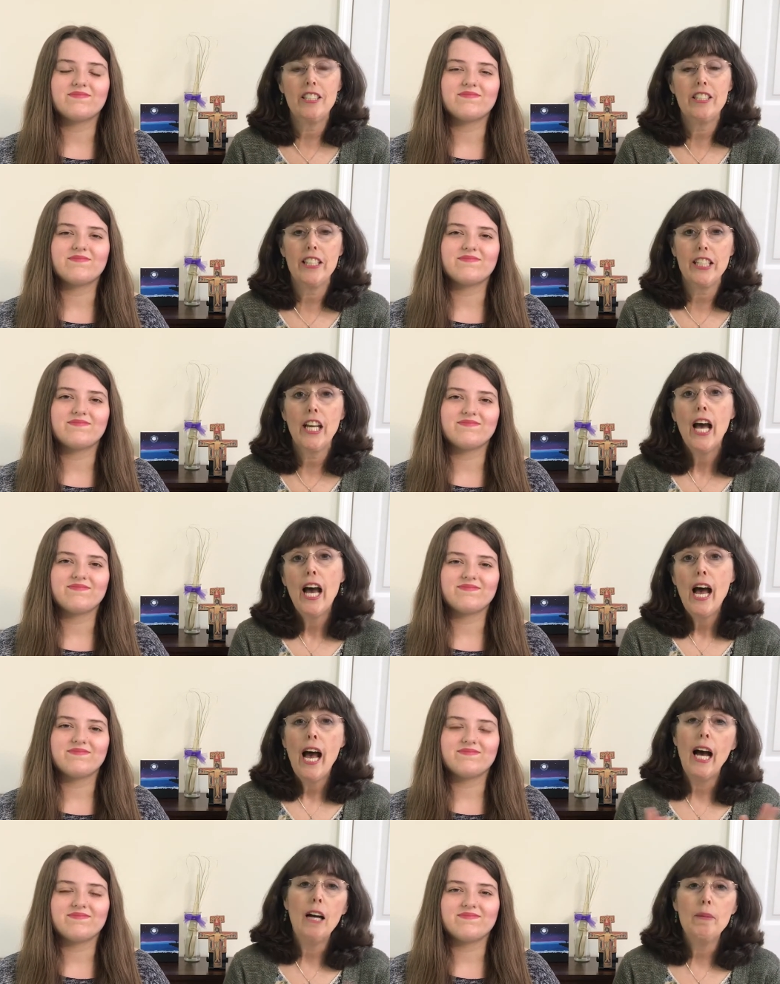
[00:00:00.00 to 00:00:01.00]
Speaker 1: to see
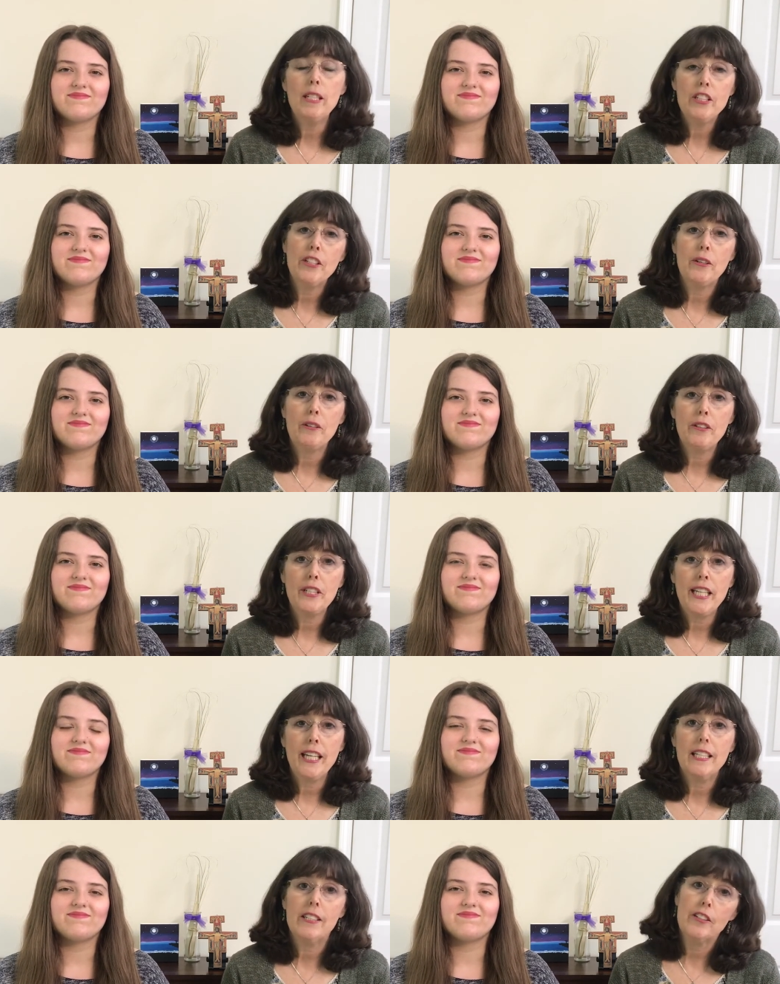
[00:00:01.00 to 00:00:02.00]
how much your older
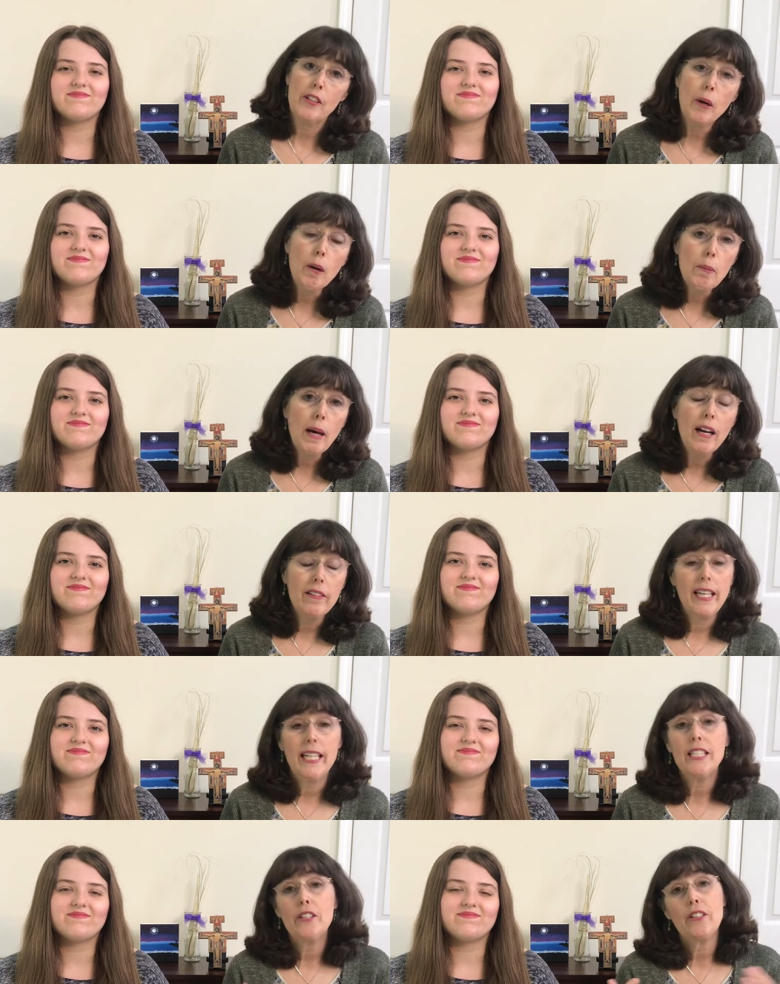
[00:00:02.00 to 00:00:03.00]
kids know about
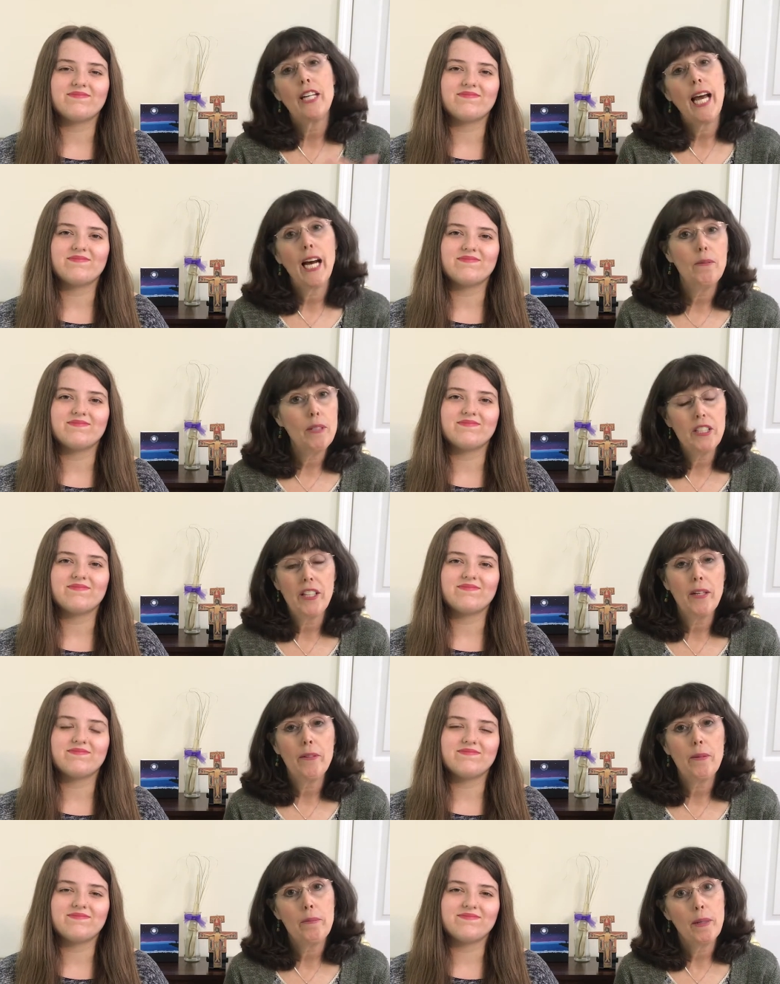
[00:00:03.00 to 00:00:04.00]
Lent or how much they
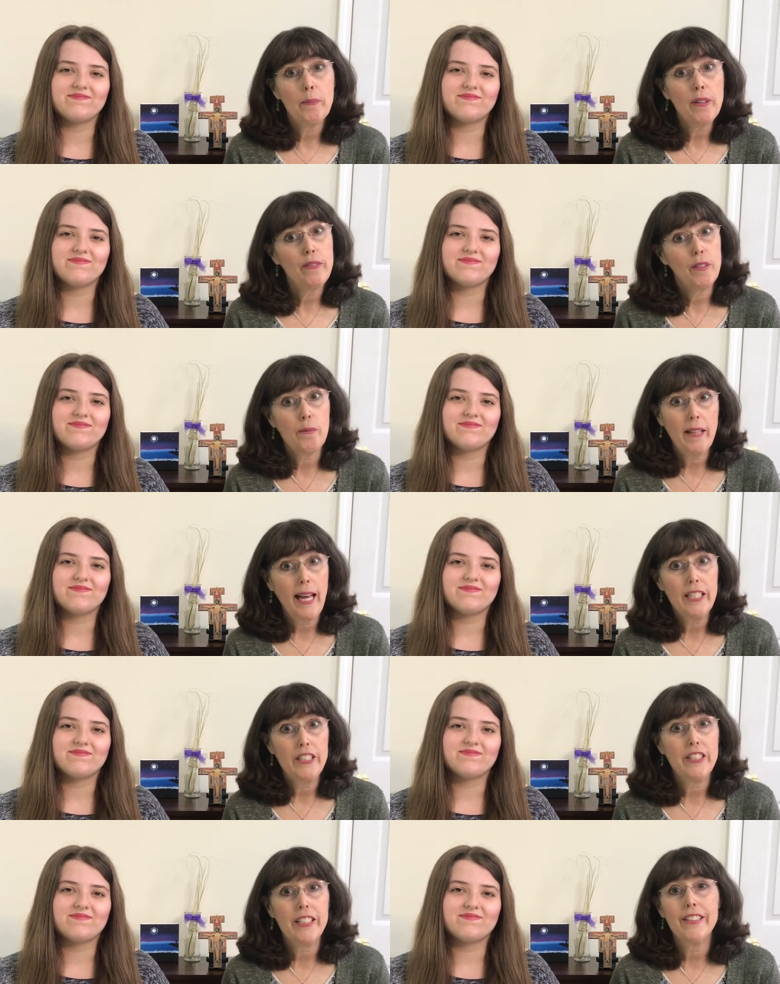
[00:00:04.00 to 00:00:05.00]
remember from
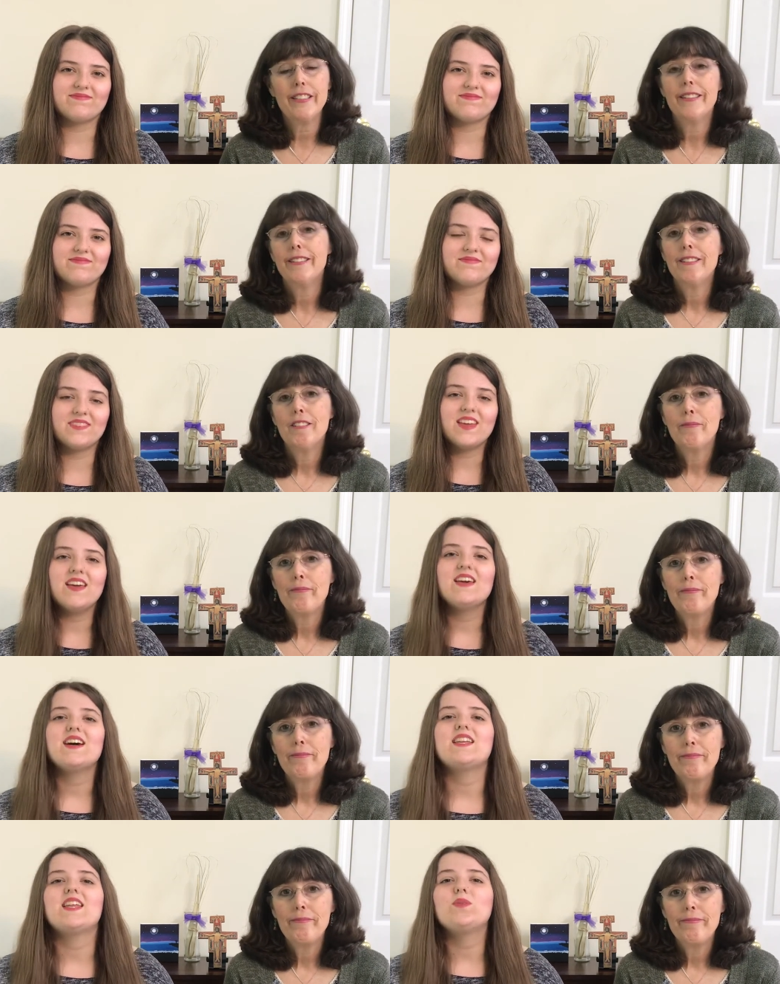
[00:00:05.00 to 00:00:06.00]
last year.
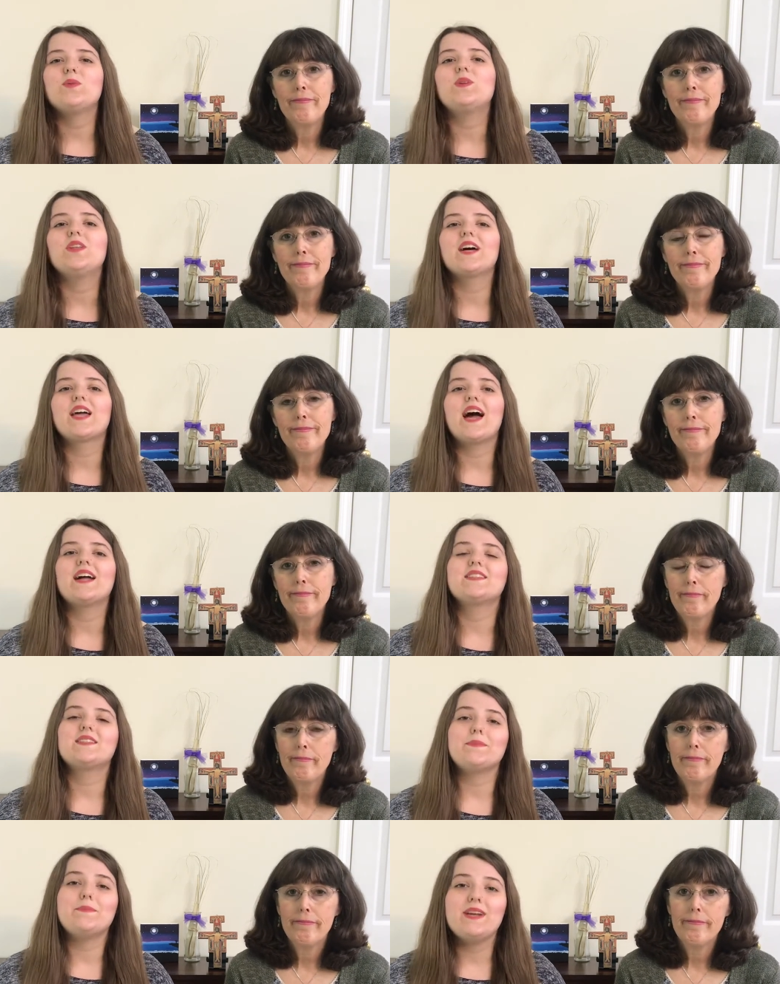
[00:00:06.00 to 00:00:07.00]
Speaker 2: And then we'll look at
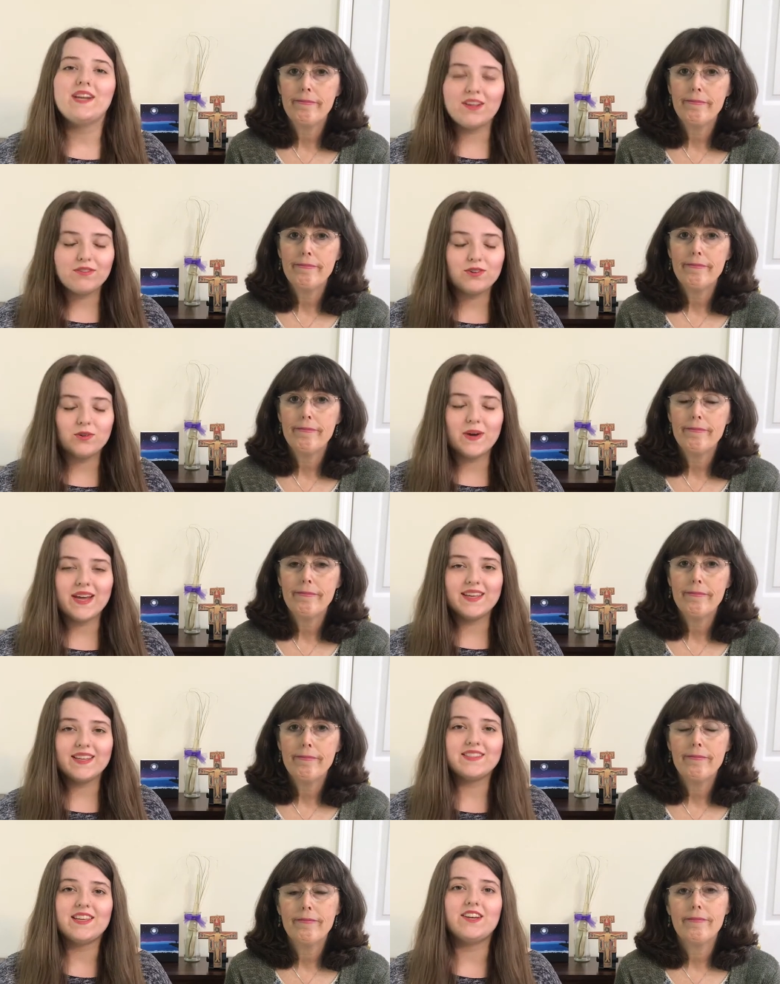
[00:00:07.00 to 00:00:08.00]
some meaningful
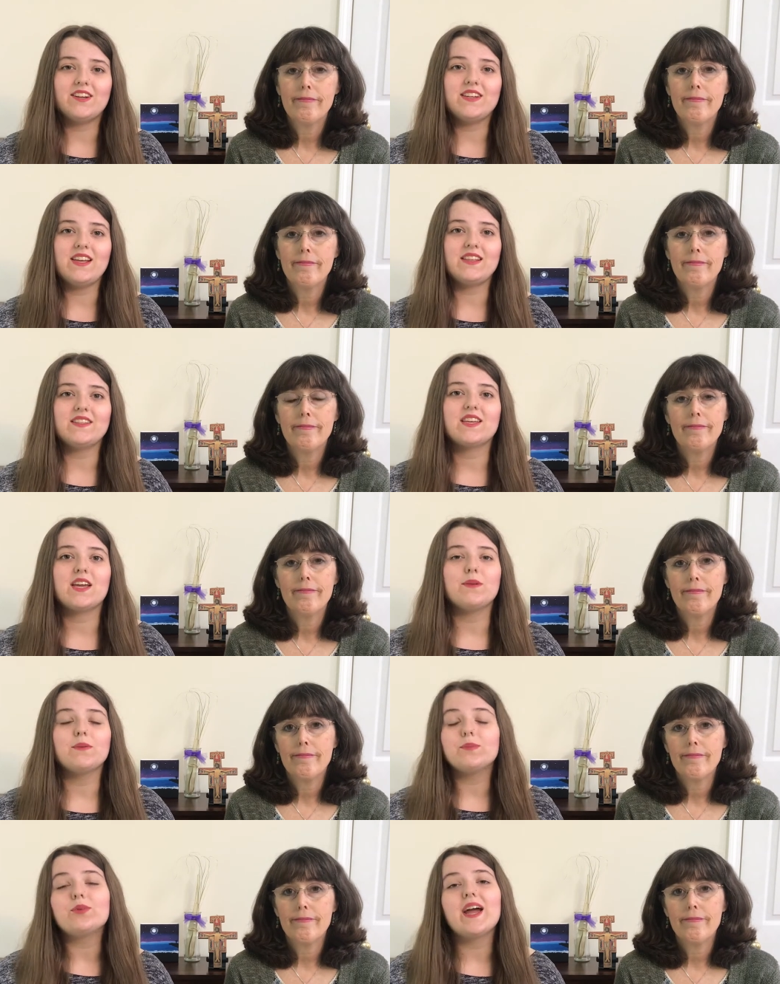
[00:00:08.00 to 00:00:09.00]
ways that your teens can
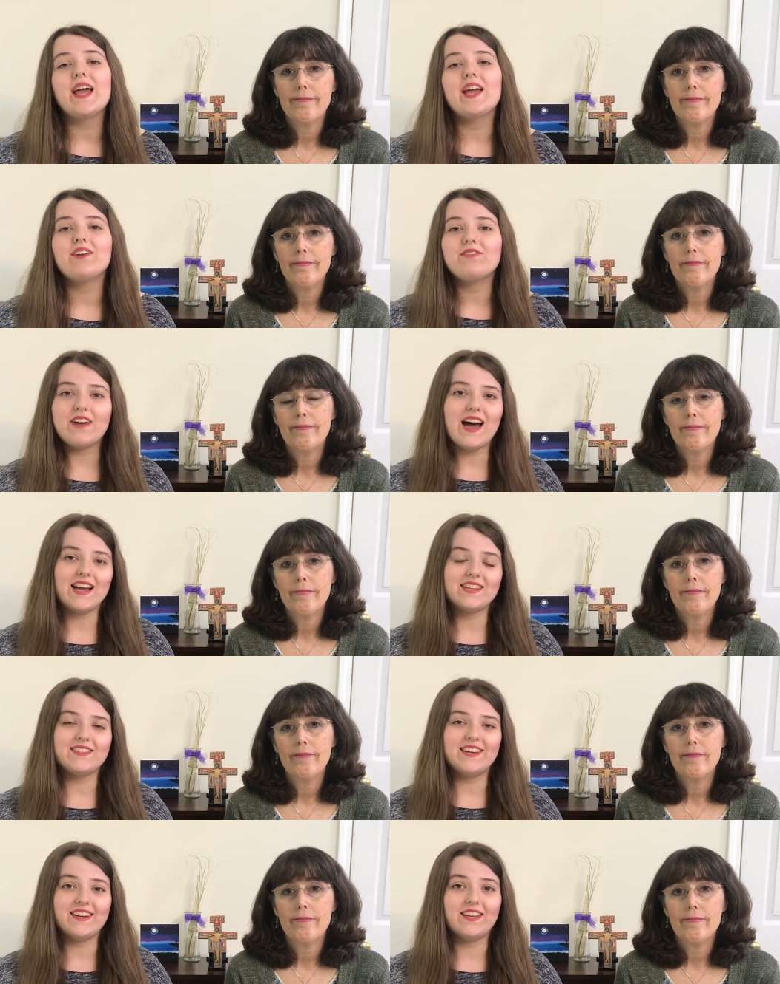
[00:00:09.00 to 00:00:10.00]
pray,
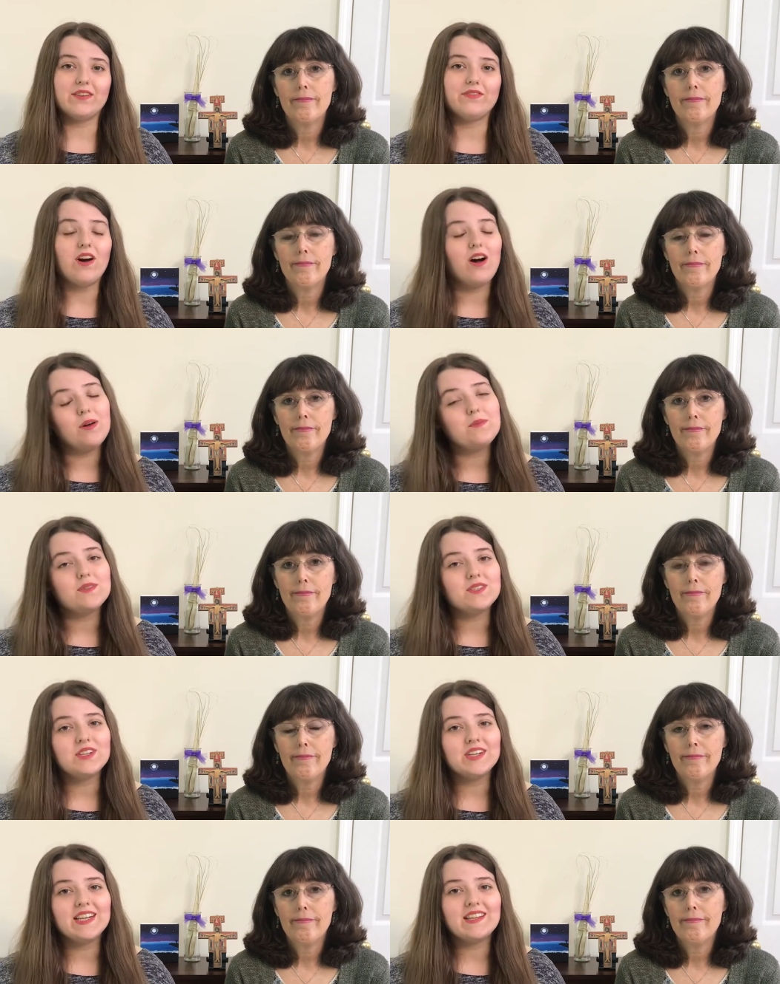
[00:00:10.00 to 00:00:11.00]
fast, and give alms
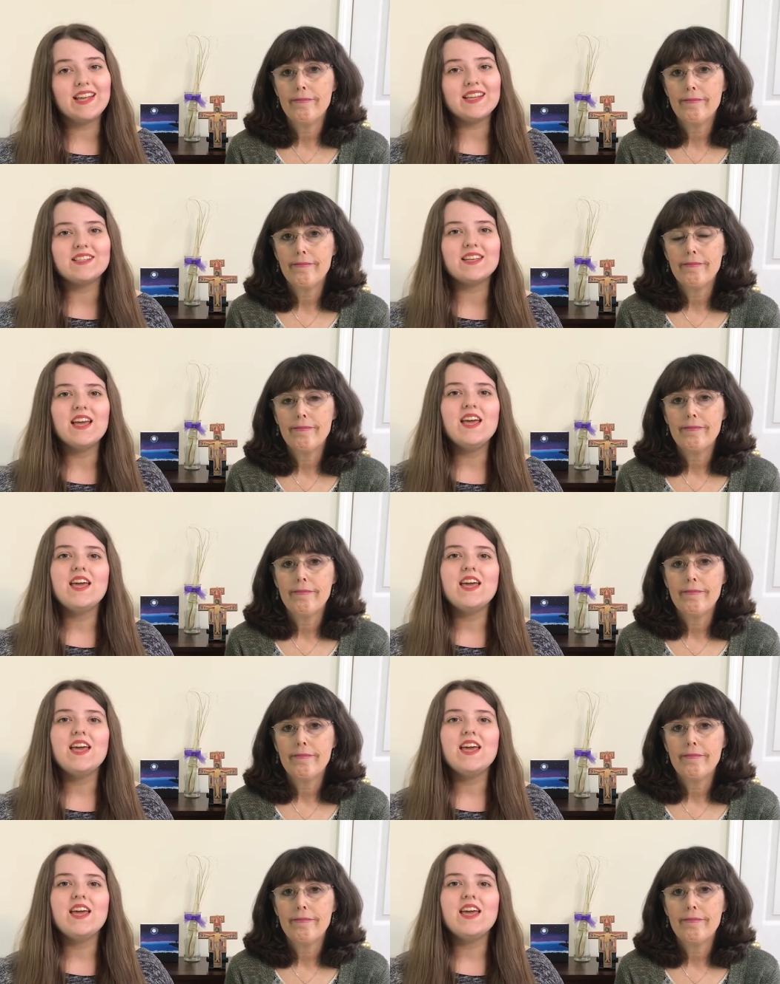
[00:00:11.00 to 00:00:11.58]
during Lent.